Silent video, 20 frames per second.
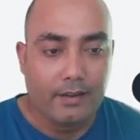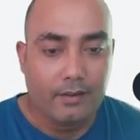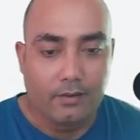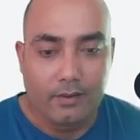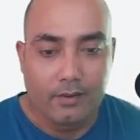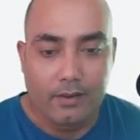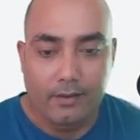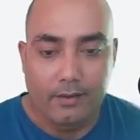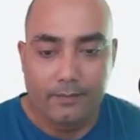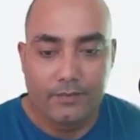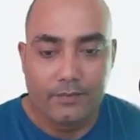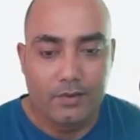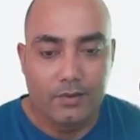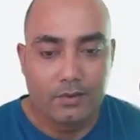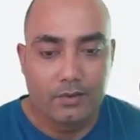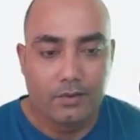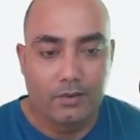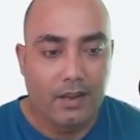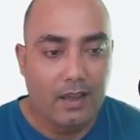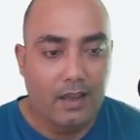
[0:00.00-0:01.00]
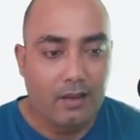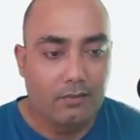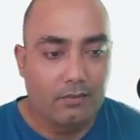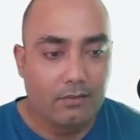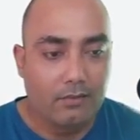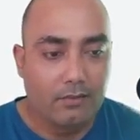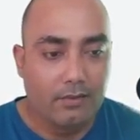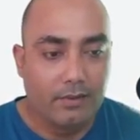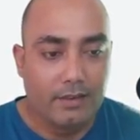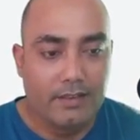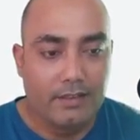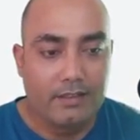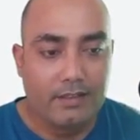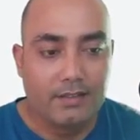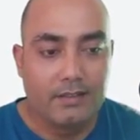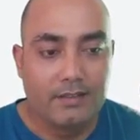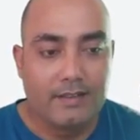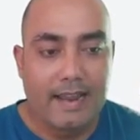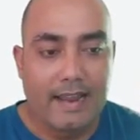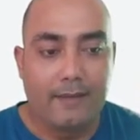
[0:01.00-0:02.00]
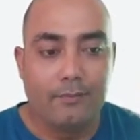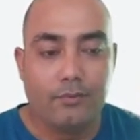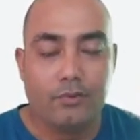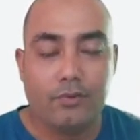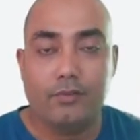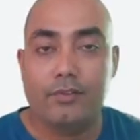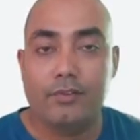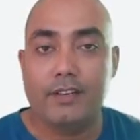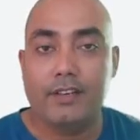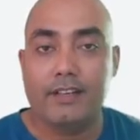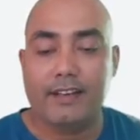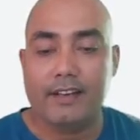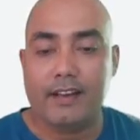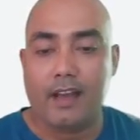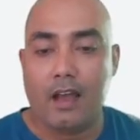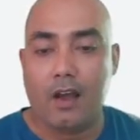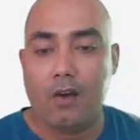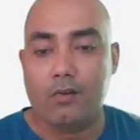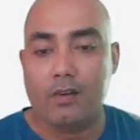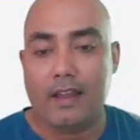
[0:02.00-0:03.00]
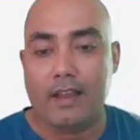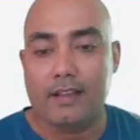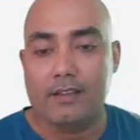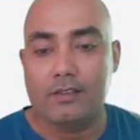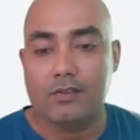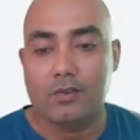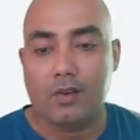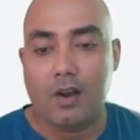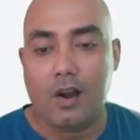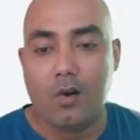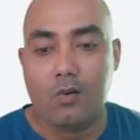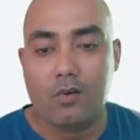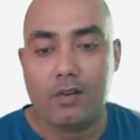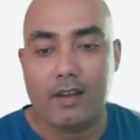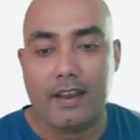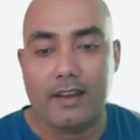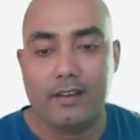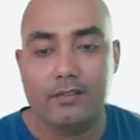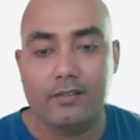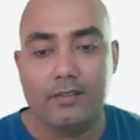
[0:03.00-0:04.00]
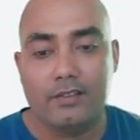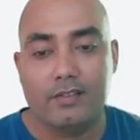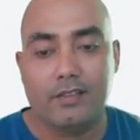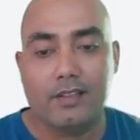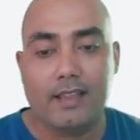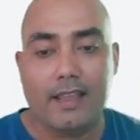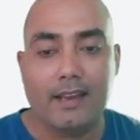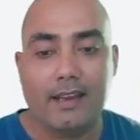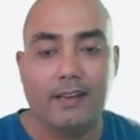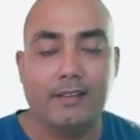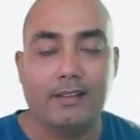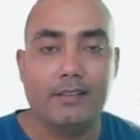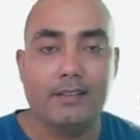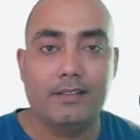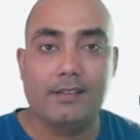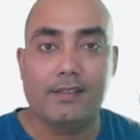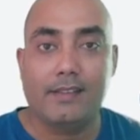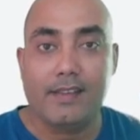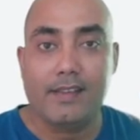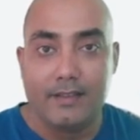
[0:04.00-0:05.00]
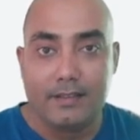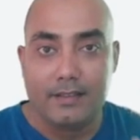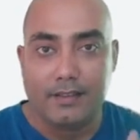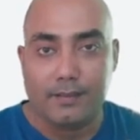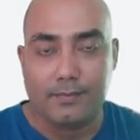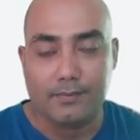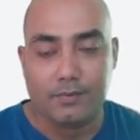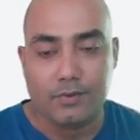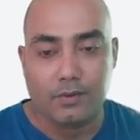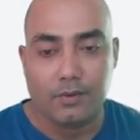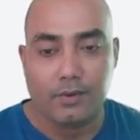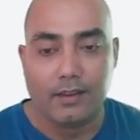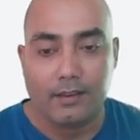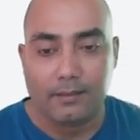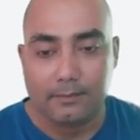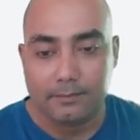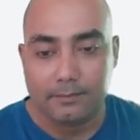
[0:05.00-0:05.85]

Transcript: Okay, so now it's time to create an outline. So outline is like this 10 tips. Okay,